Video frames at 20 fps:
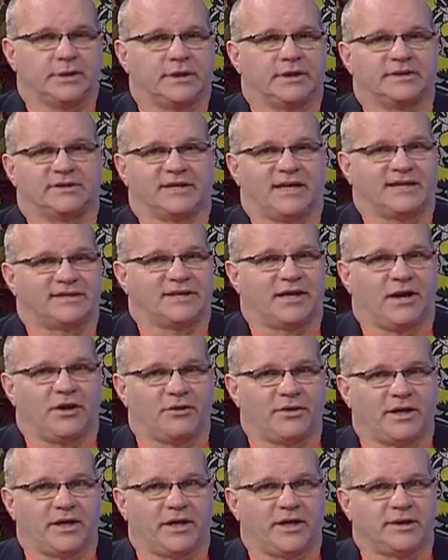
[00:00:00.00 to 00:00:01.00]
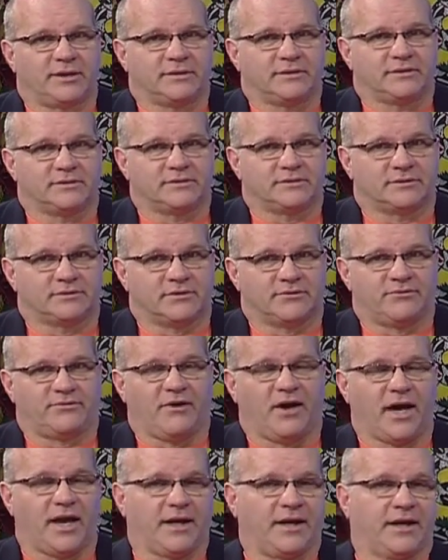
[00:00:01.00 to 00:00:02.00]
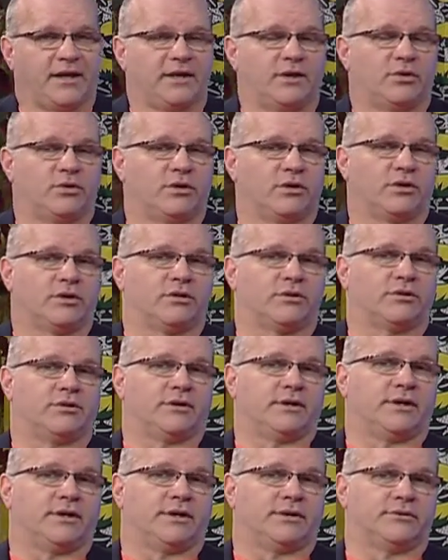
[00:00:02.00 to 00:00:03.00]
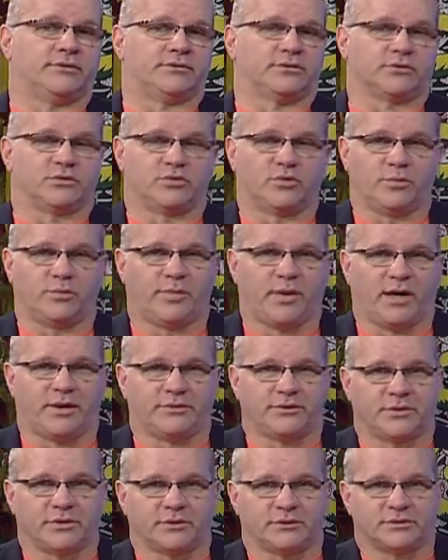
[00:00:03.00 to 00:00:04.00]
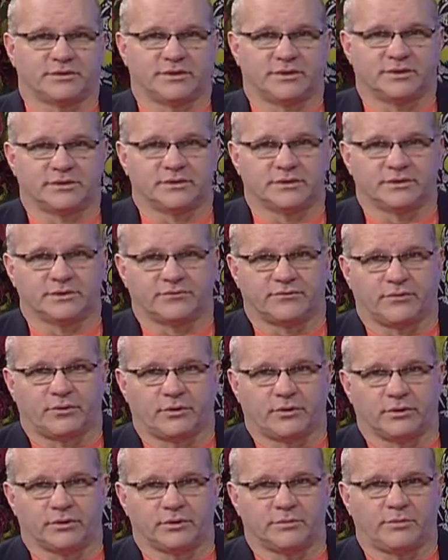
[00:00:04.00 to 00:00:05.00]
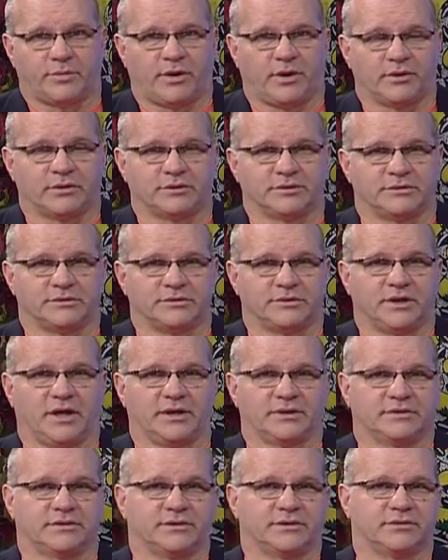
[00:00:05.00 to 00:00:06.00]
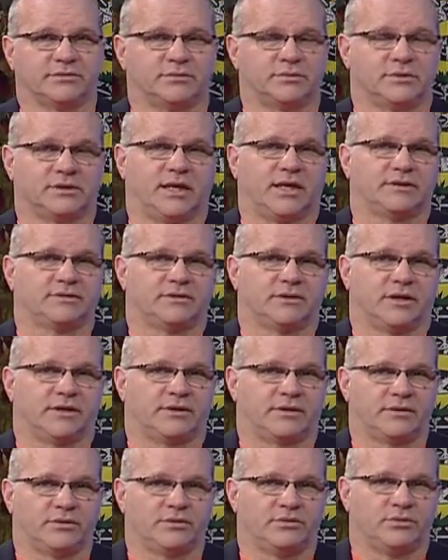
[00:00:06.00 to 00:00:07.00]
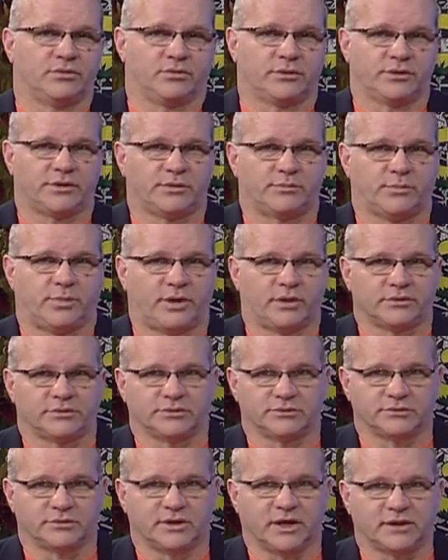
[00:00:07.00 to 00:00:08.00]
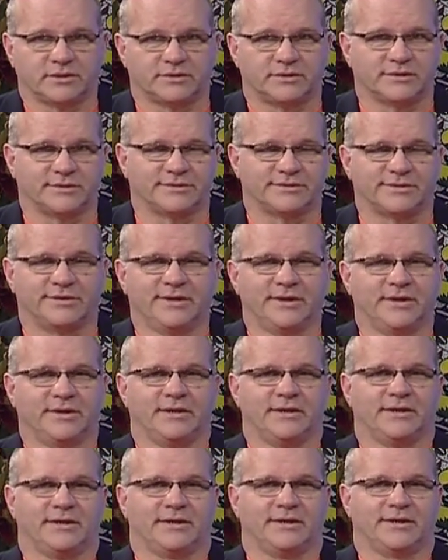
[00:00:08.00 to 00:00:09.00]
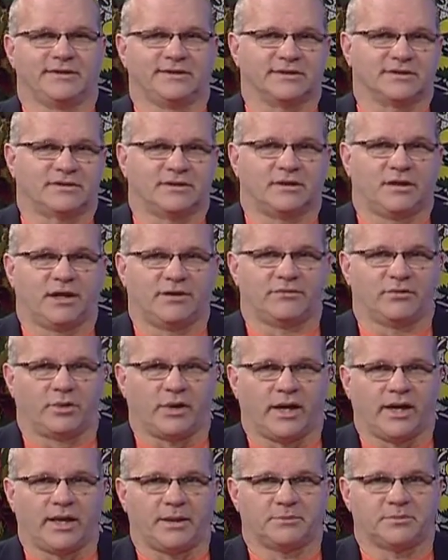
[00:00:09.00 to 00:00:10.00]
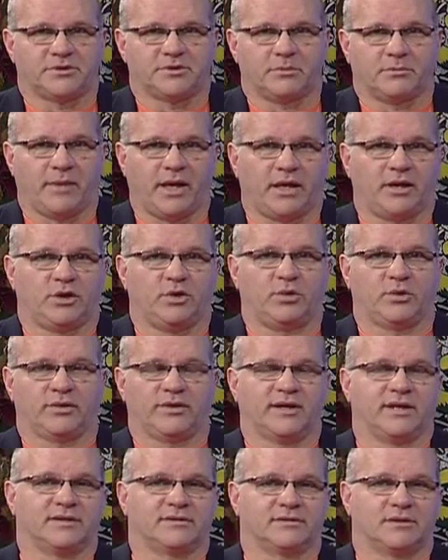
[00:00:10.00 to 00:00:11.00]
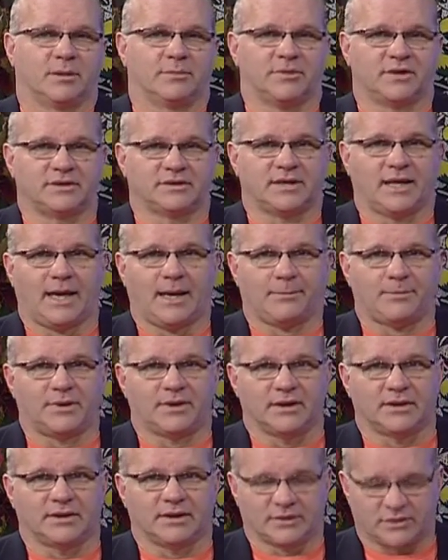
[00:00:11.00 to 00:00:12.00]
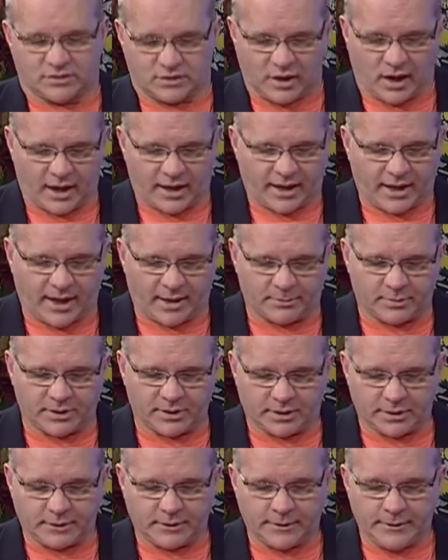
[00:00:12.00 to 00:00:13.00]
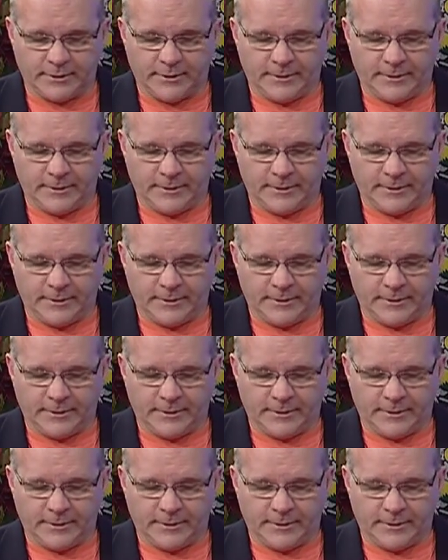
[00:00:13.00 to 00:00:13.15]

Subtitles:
is that's how they define it, or there's a group out there, Citizens for Impartial Justice, which has nothing to do with impartial justice. It's just clever names to make you think something's happening that's not happening.